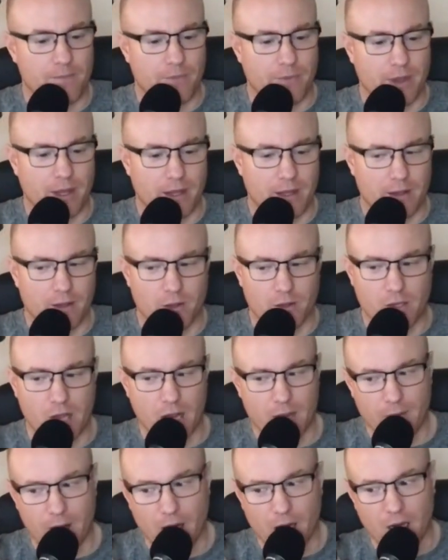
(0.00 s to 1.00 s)
you talk
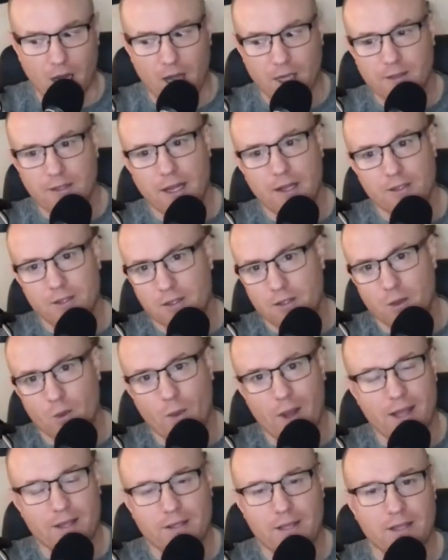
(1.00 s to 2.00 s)
about lockdowns in the
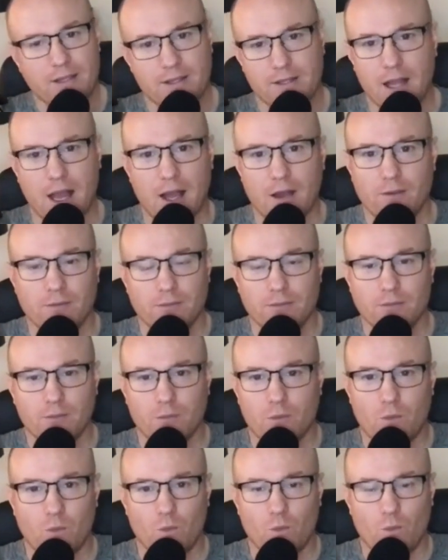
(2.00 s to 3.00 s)
West, that's not
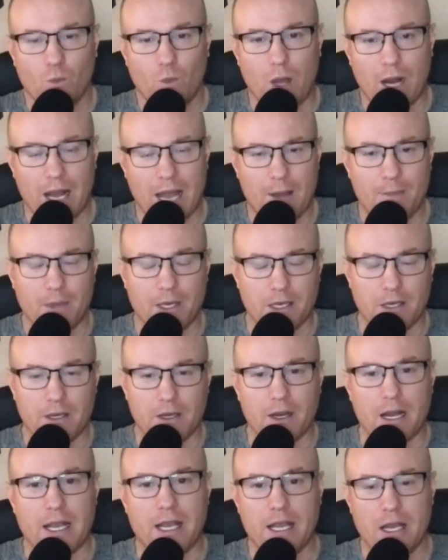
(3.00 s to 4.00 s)
what happened
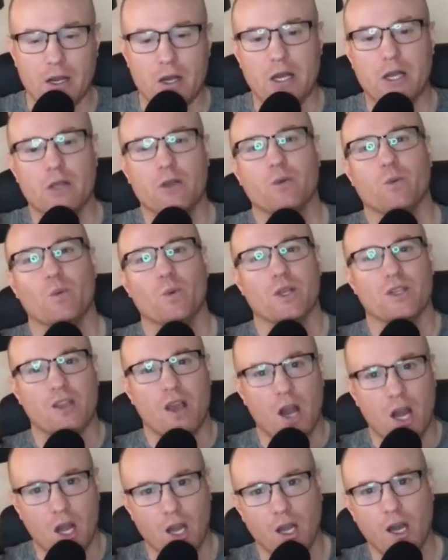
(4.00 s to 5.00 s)
here. Here it was
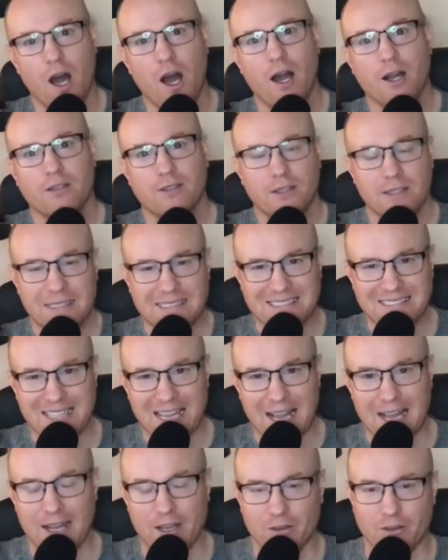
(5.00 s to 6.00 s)
locked
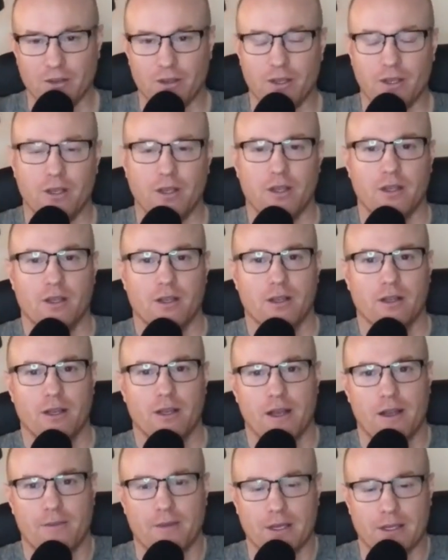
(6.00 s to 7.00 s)
down.
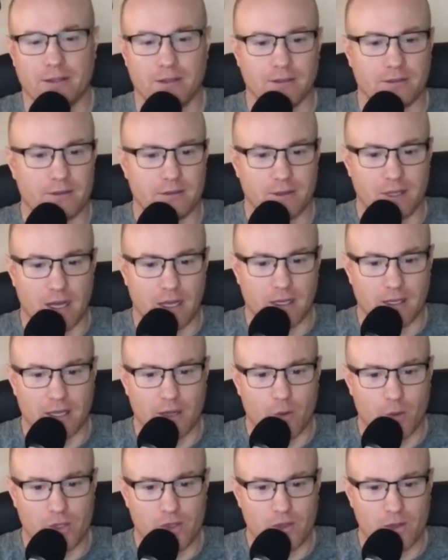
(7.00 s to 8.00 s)
I mean, it
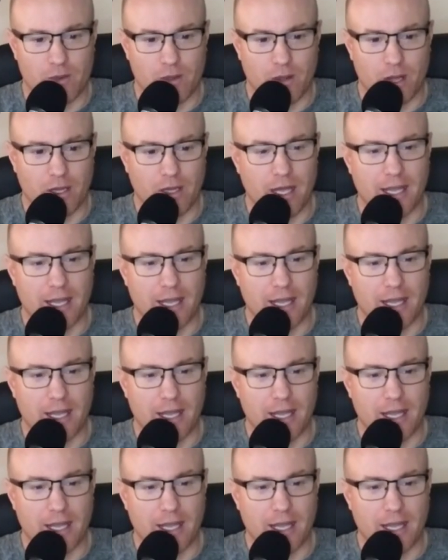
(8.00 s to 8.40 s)
was unlike